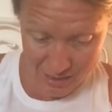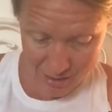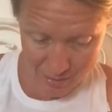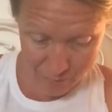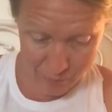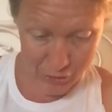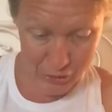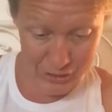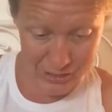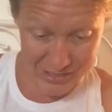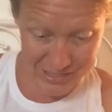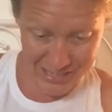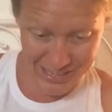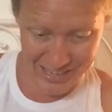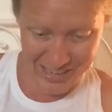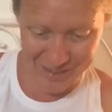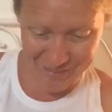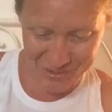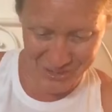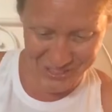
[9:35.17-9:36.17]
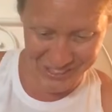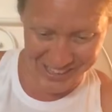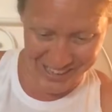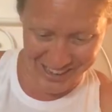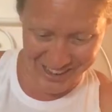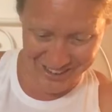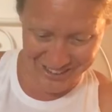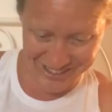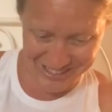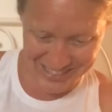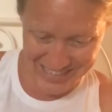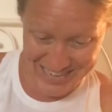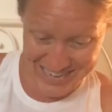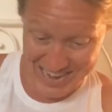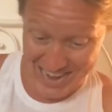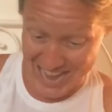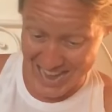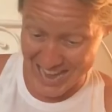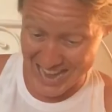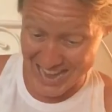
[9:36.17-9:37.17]
first thing I pull out
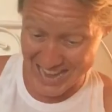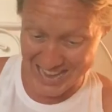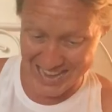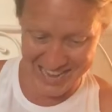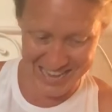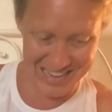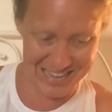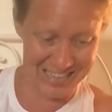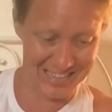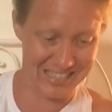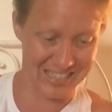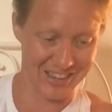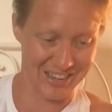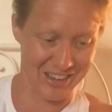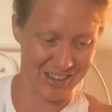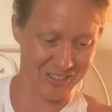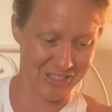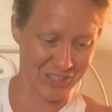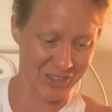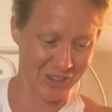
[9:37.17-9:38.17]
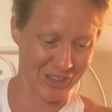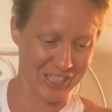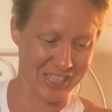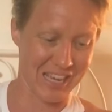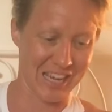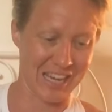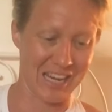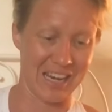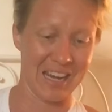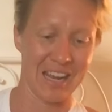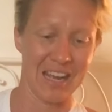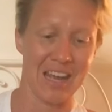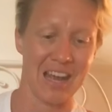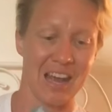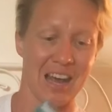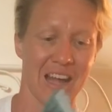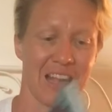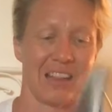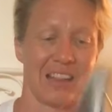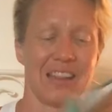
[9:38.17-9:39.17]
today is, oh, I'm so excited,
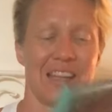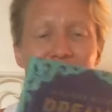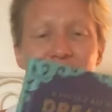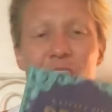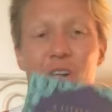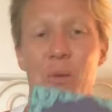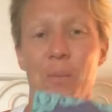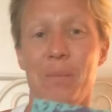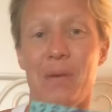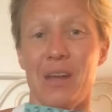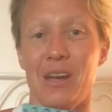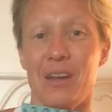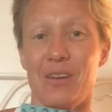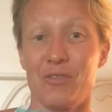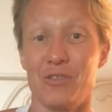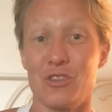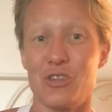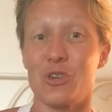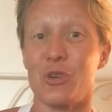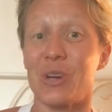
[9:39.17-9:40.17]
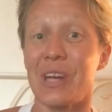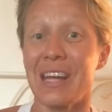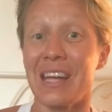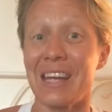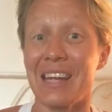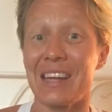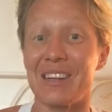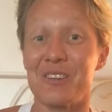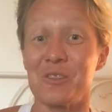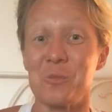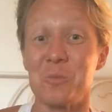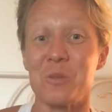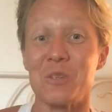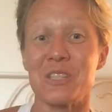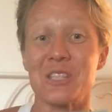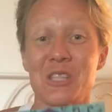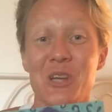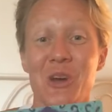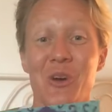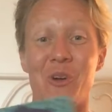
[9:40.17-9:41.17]
a little bit of dreams.
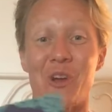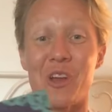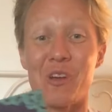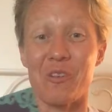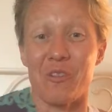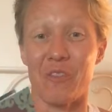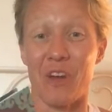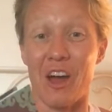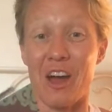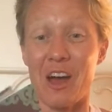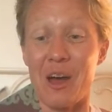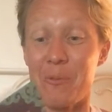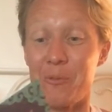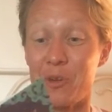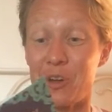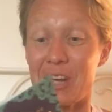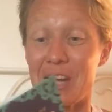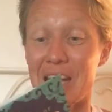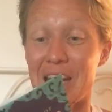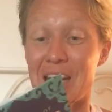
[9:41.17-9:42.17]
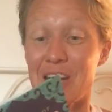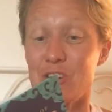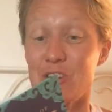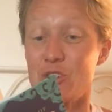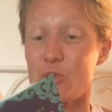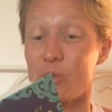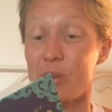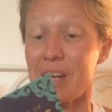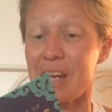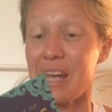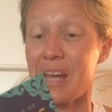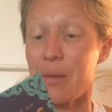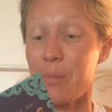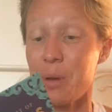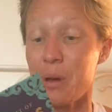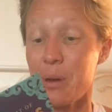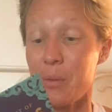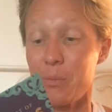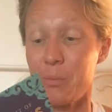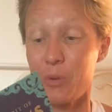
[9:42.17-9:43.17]
So we're getting a
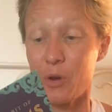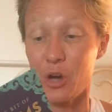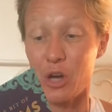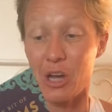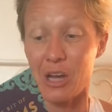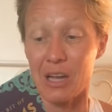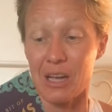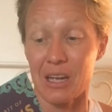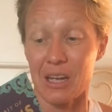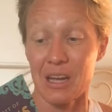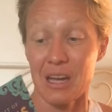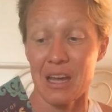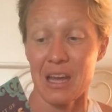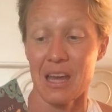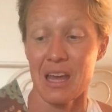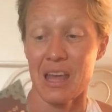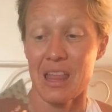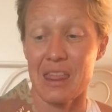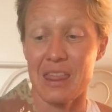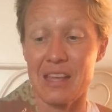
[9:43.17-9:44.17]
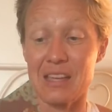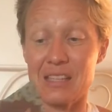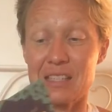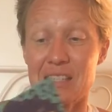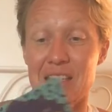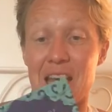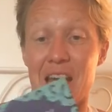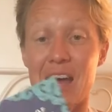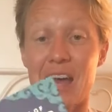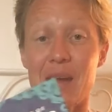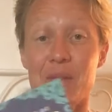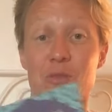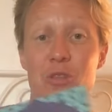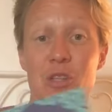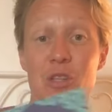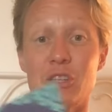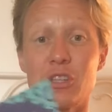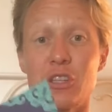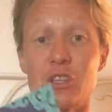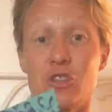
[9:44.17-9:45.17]
dream book this time. So
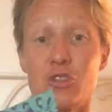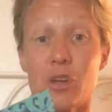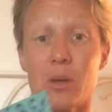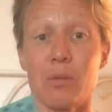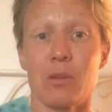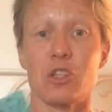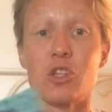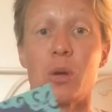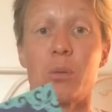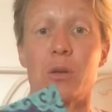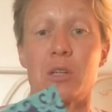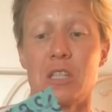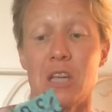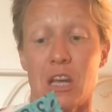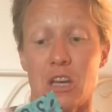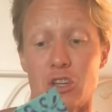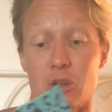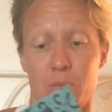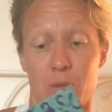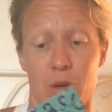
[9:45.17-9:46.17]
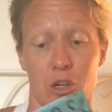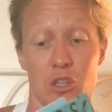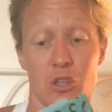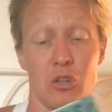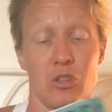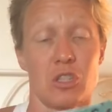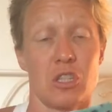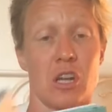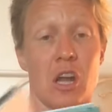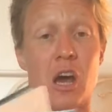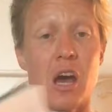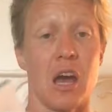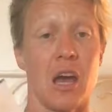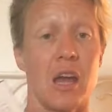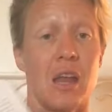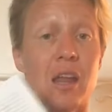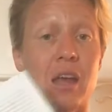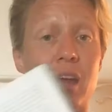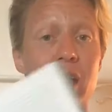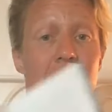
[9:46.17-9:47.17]
this is a dream interpretation book, so it's not
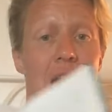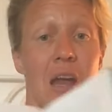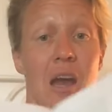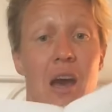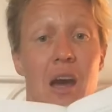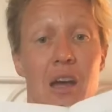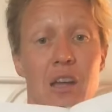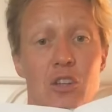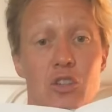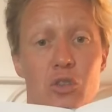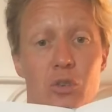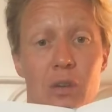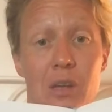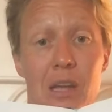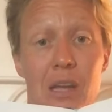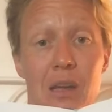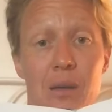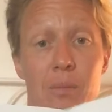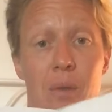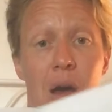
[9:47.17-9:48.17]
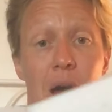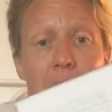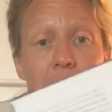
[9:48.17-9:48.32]
a dream